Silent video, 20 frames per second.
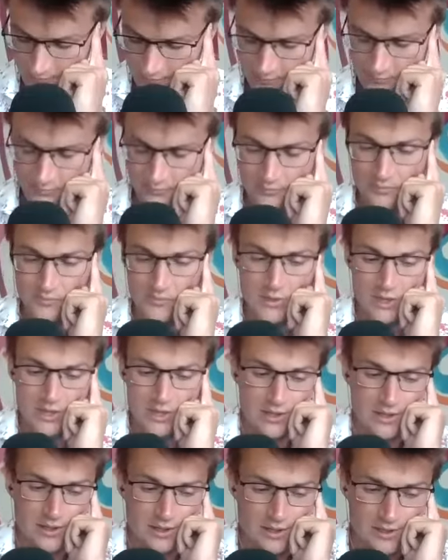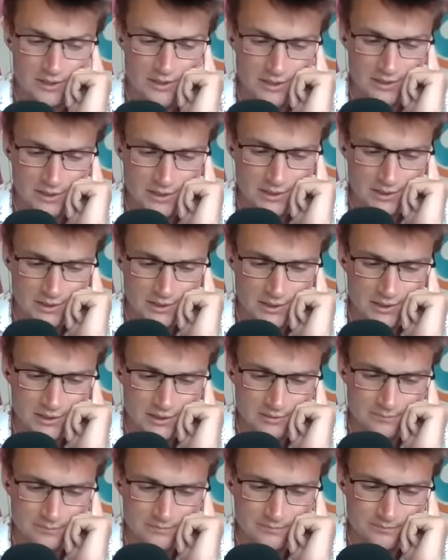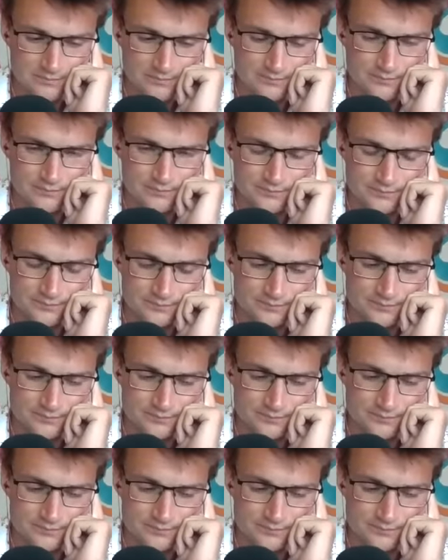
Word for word: But by working as a team, you know,